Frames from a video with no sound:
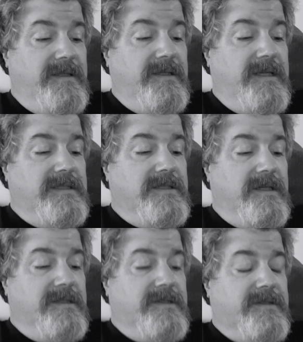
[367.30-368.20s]
it
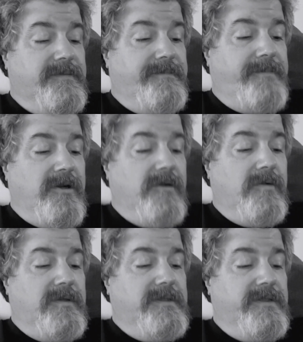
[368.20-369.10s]
does
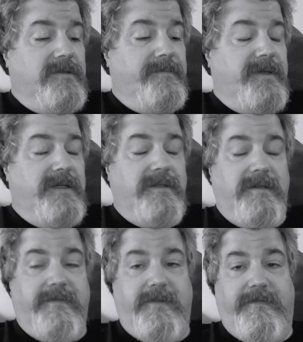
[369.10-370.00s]
borrow a little bit
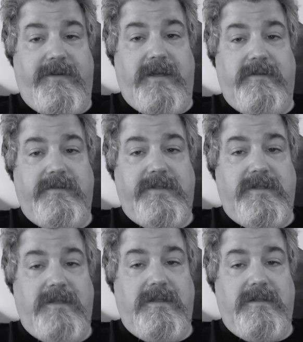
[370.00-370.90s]
of the final
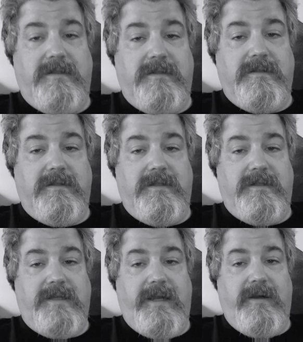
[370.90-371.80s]
scene
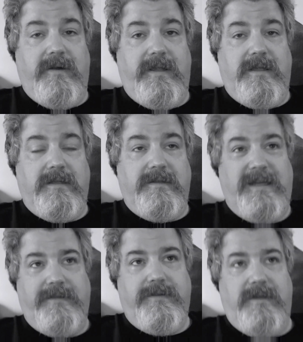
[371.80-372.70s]
in Carrie,
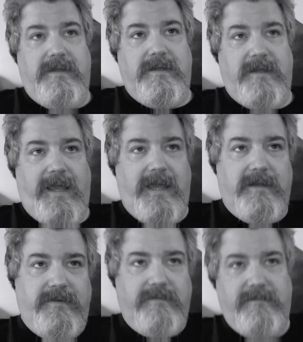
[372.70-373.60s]
not the
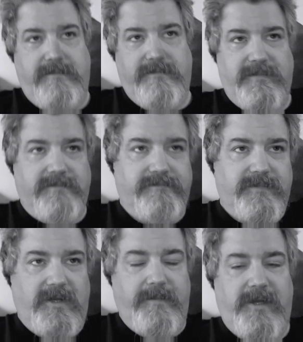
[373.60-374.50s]
hand
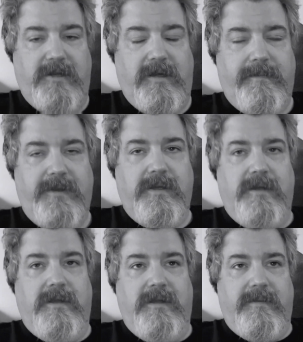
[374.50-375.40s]
coming up,
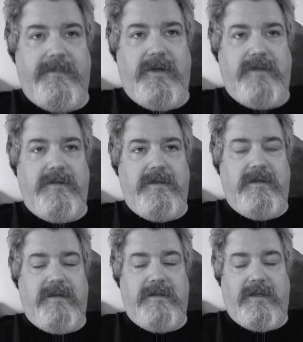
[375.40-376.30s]
but
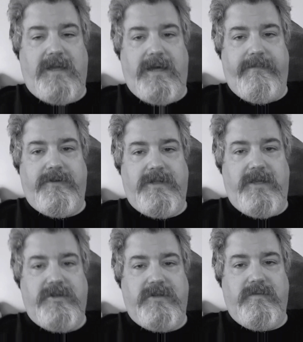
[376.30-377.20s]
a
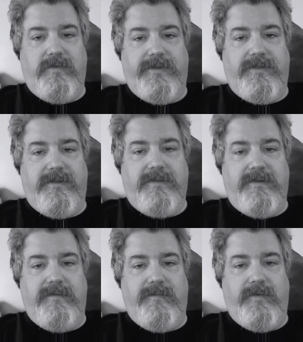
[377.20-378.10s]
confrontation
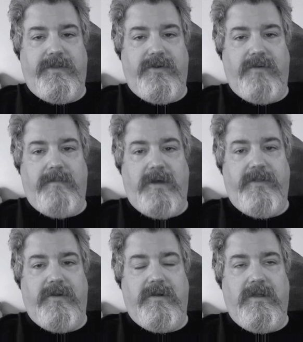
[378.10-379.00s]
with her
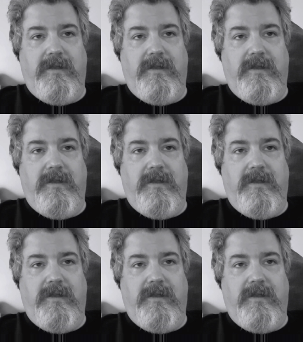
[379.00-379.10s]
mother.